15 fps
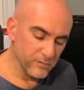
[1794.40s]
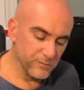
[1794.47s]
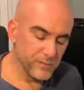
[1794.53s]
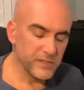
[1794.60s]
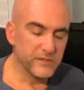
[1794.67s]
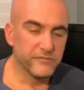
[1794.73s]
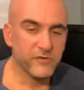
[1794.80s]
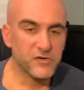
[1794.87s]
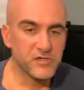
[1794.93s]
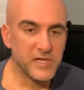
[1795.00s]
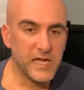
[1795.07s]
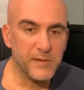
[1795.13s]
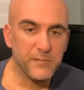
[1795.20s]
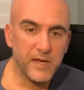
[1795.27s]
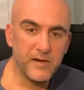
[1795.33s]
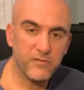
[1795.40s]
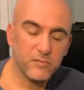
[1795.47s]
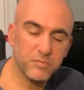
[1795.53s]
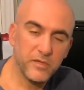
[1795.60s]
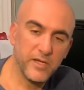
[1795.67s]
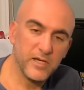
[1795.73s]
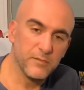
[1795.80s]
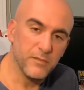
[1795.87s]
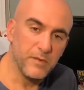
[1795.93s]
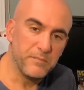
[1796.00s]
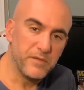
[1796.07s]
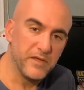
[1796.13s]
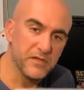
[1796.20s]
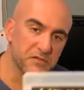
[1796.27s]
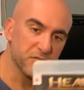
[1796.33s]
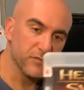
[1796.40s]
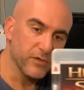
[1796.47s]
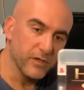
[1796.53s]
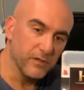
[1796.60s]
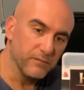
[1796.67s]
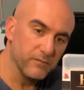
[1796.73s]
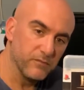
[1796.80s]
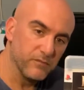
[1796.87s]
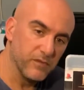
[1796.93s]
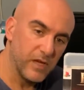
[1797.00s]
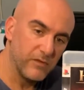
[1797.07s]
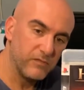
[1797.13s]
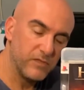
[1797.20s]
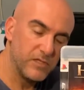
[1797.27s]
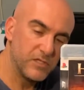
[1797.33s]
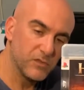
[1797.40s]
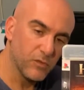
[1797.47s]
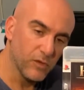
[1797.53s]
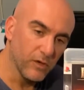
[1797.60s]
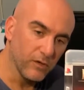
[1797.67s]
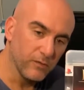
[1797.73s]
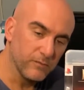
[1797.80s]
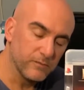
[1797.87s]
But the first game I ever played on my PS3, Heavenly Sword.